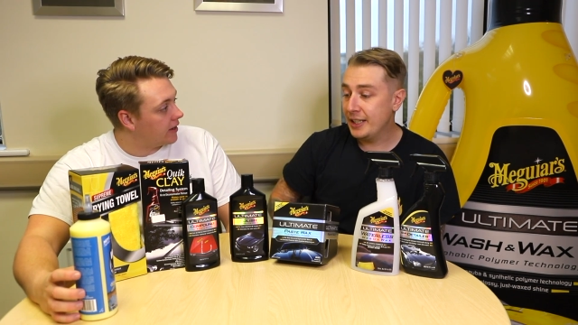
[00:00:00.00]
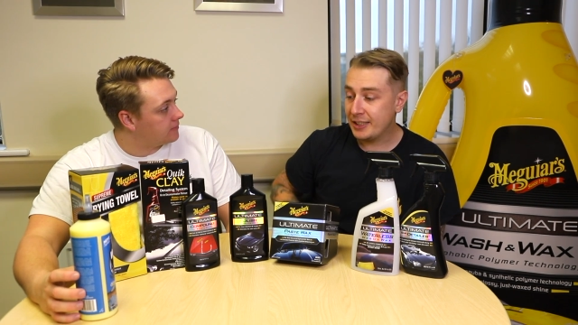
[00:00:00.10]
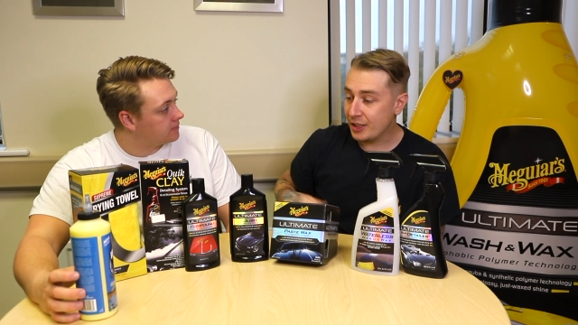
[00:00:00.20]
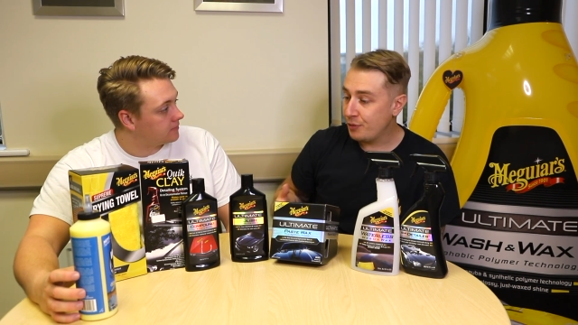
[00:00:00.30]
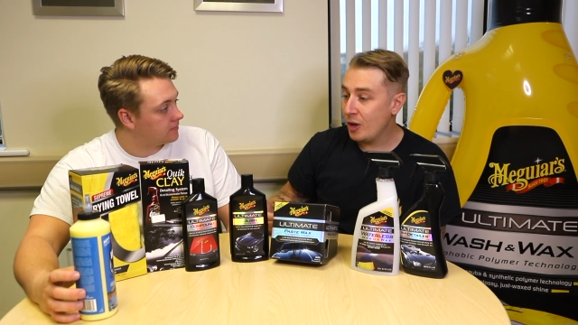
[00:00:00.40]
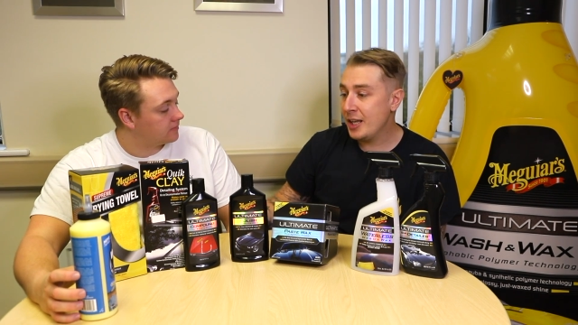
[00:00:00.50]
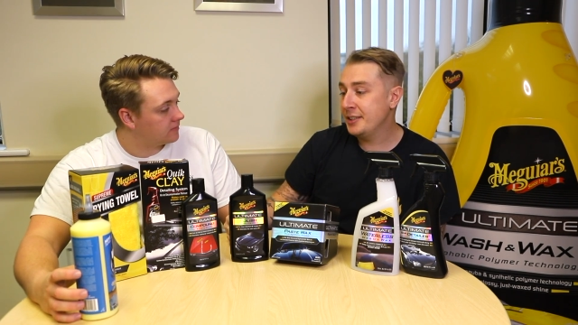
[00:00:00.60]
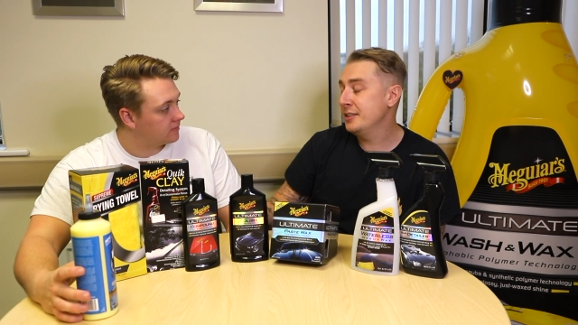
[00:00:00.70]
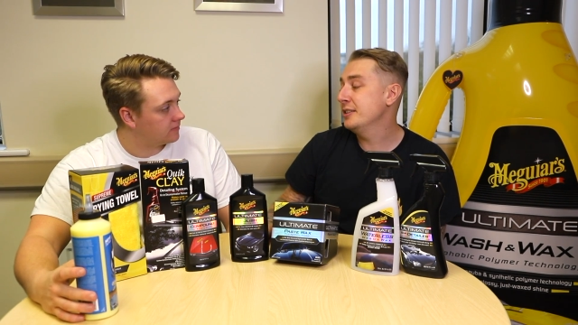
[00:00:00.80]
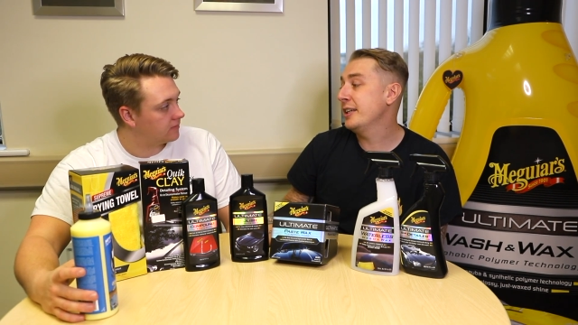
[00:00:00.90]
Speaker 1: It's
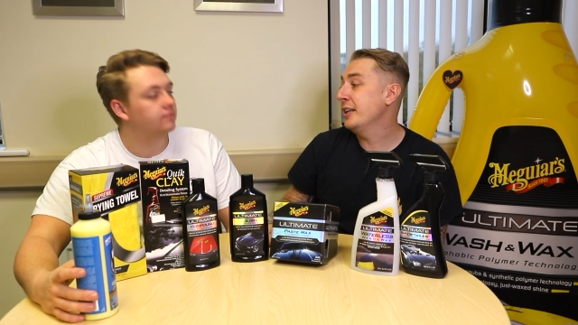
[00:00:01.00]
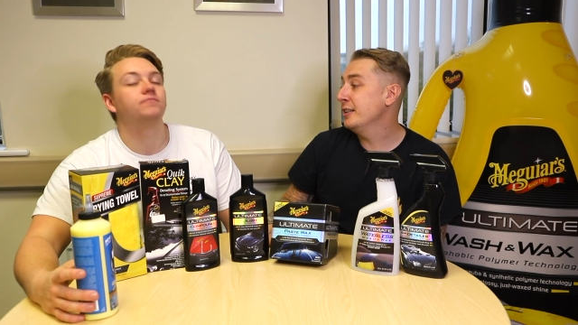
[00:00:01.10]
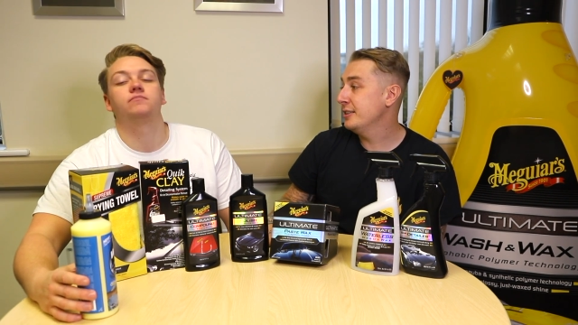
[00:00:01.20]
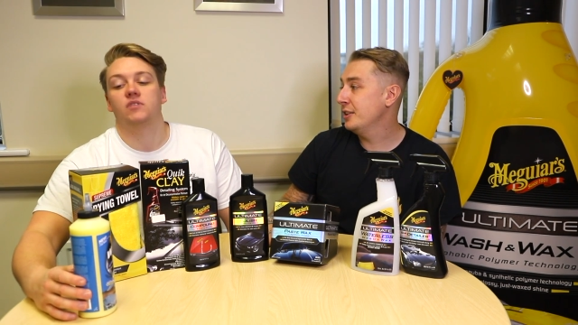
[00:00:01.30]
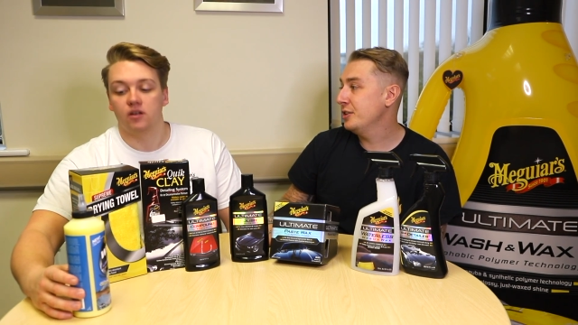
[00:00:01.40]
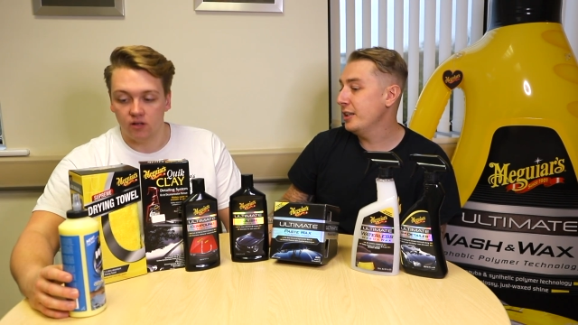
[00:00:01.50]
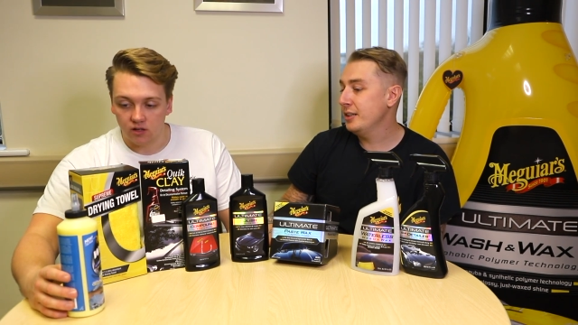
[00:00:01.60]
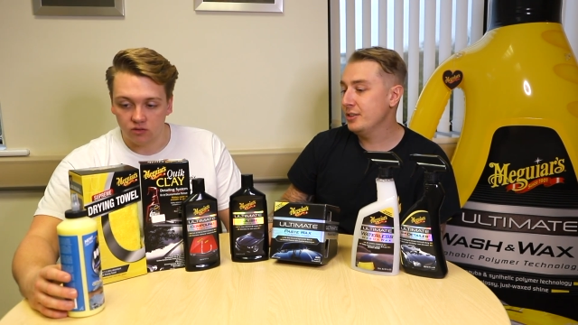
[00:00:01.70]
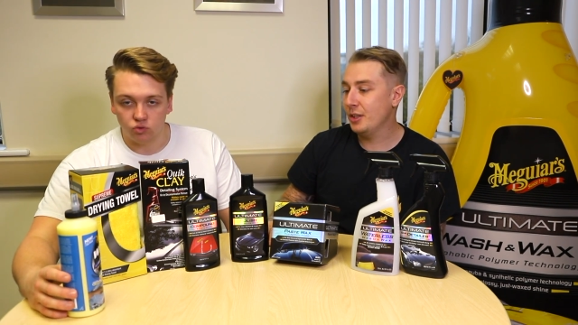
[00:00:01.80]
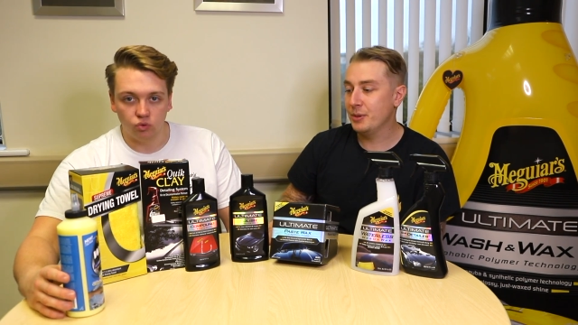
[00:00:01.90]
exfoliating the skin essentially.
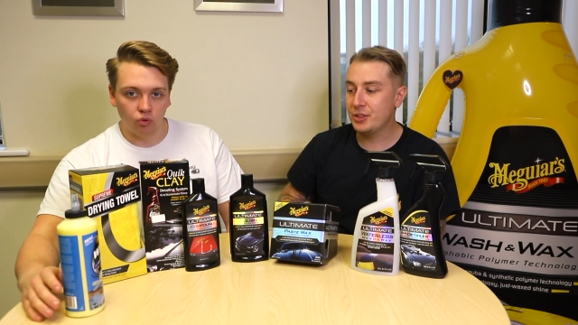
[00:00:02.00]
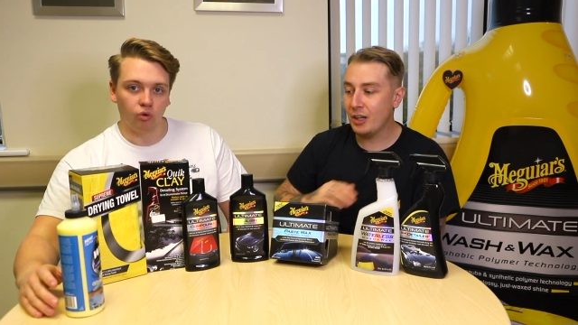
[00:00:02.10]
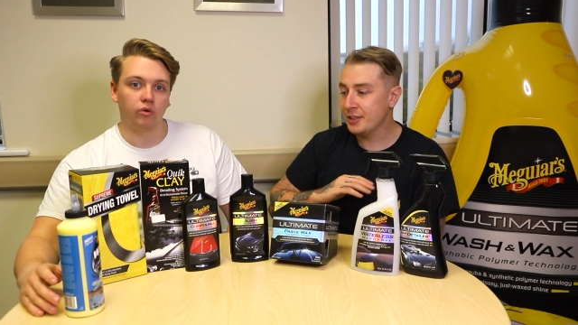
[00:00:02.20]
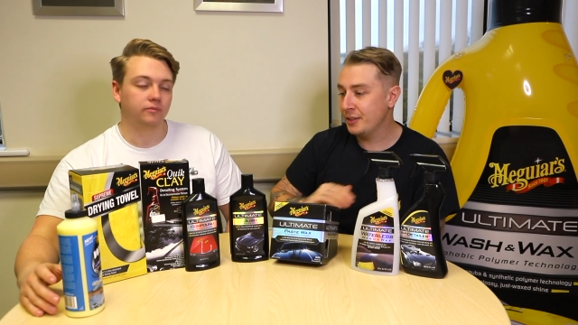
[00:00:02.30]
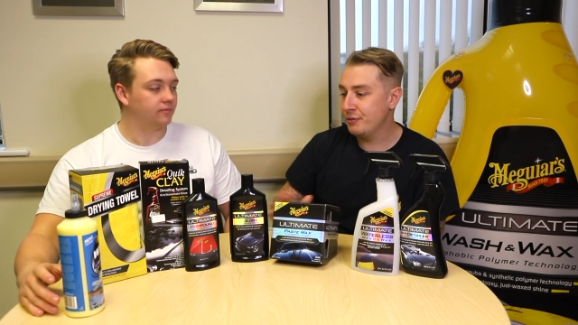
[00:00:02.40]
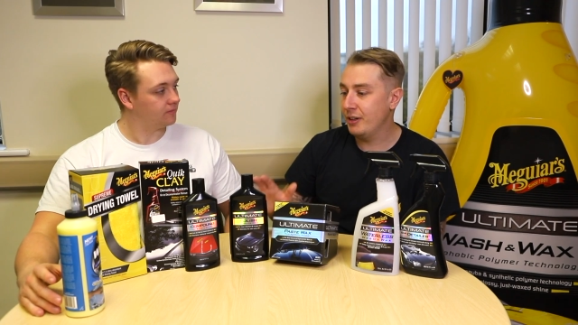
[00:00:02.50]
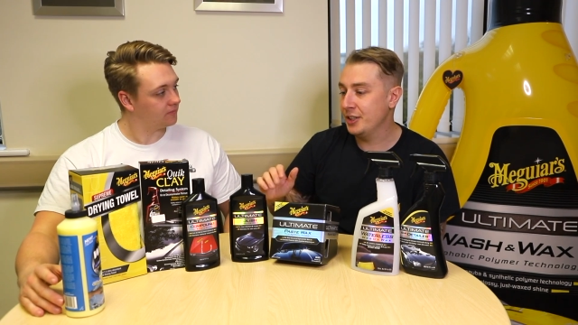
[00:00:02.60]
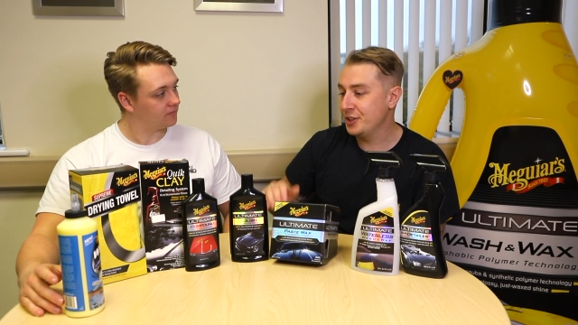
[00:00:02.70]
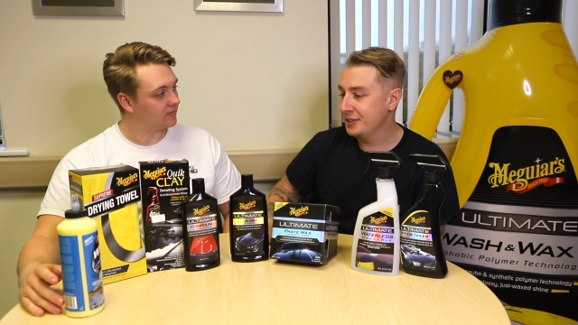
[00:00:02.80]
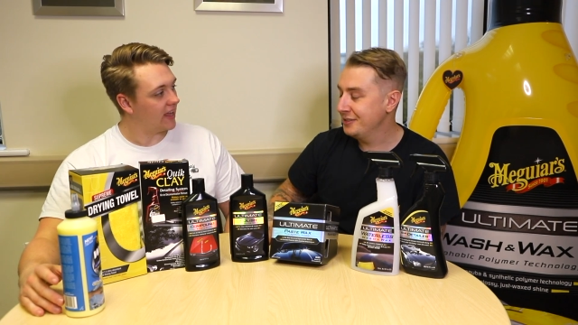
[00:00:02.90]
So Ooh. we're starting
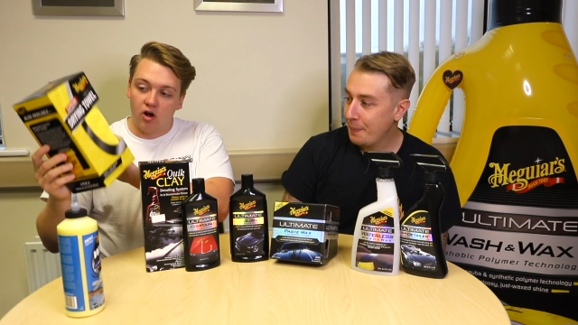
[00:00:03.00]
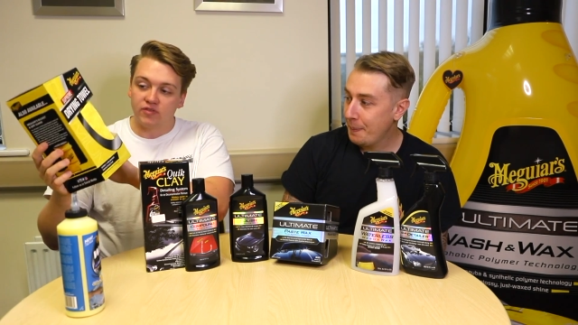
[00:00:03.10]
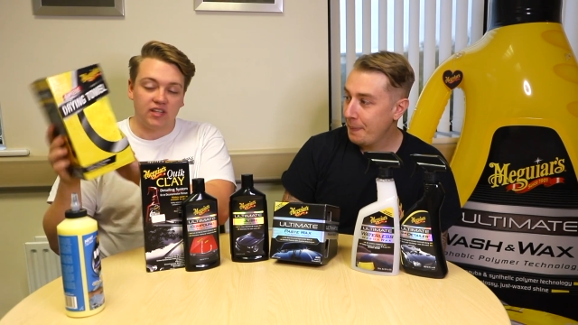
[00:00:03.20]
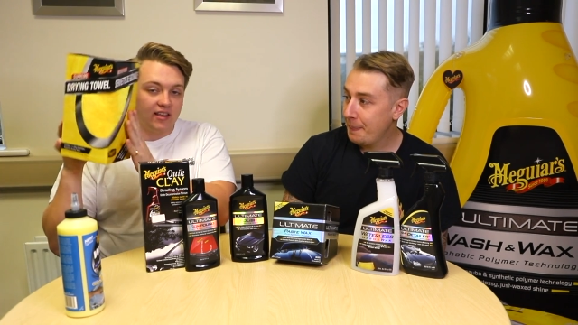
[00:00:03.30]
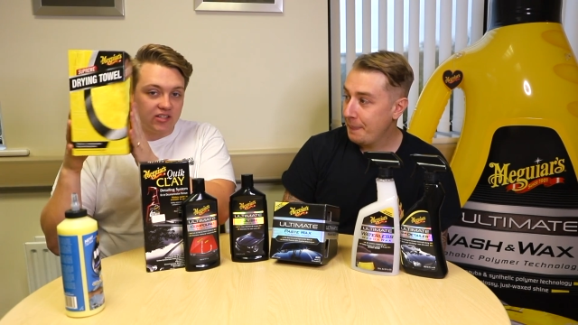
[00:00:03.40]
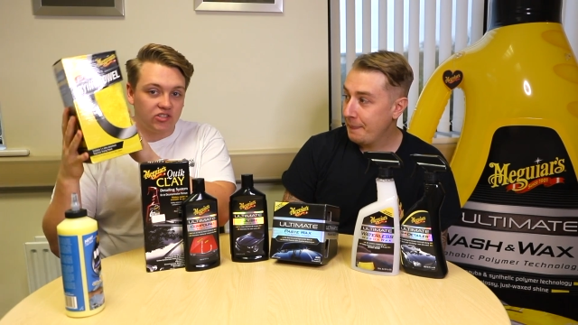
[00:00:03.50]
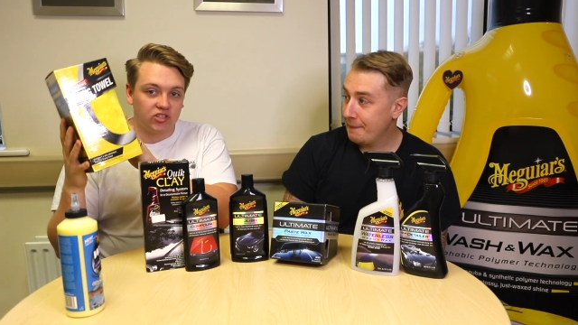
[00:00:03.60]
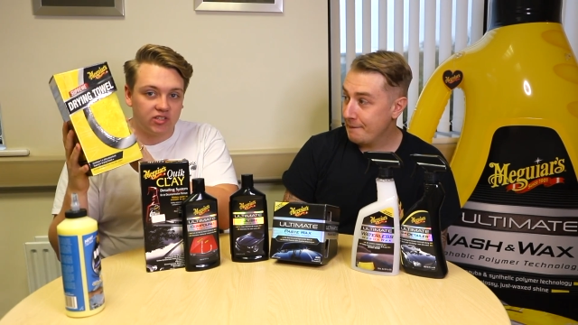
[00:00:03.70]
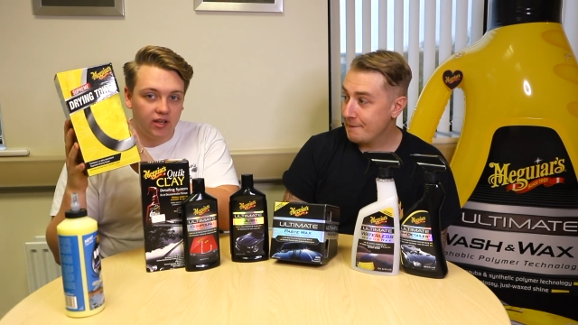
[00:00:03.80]
fresh. Obviously, this is just